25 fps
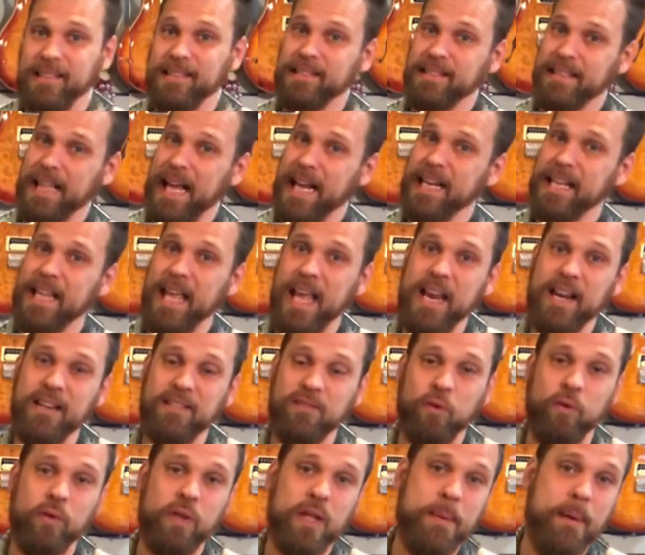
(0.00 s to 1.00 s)
That gain
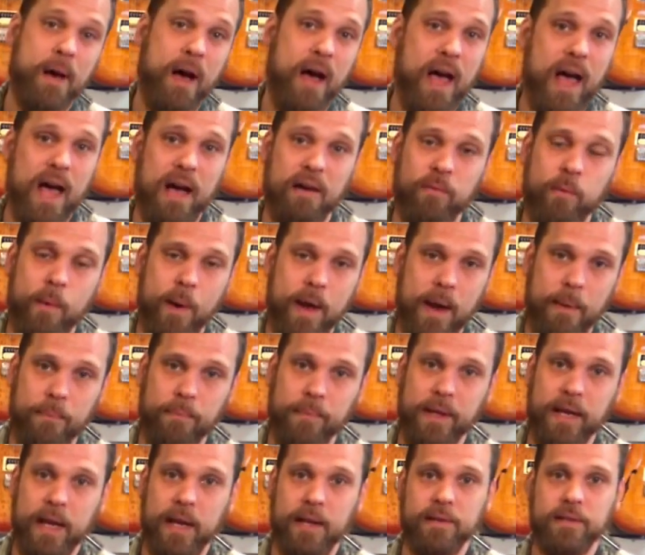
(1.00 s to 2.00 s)
is only about halfway
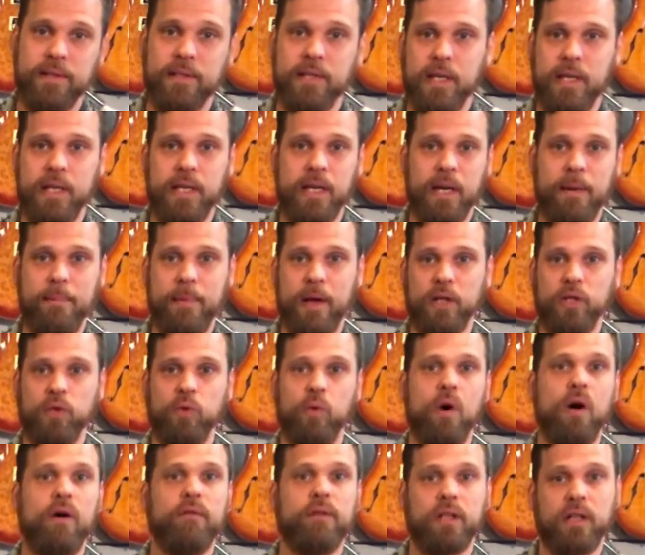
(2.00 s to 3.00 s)
up. The gain's sitting at about
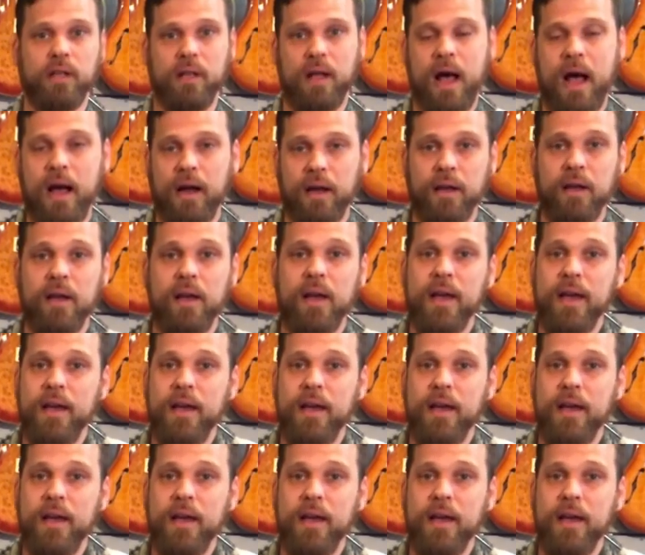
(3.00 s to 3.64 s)
12 o'clock.